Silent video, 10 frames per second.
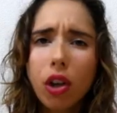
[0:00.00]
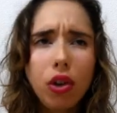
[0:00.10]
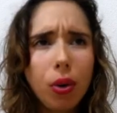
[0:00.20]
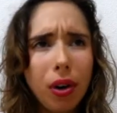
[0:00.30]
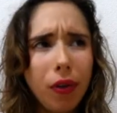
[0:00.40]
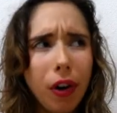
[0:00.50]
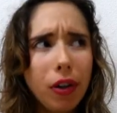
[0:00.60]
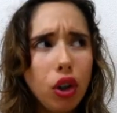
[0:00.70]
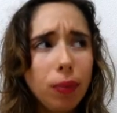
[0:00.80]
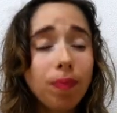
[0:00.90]
2 are in
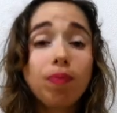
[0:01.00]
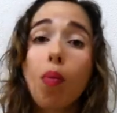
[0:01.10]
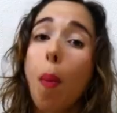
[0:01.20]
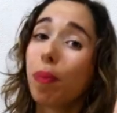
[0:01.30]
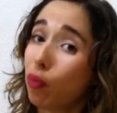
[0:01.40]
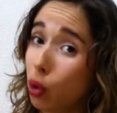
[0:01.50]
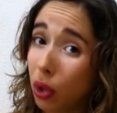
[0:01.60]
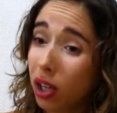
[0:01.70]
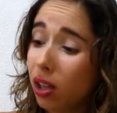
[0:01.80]
French, 2 are in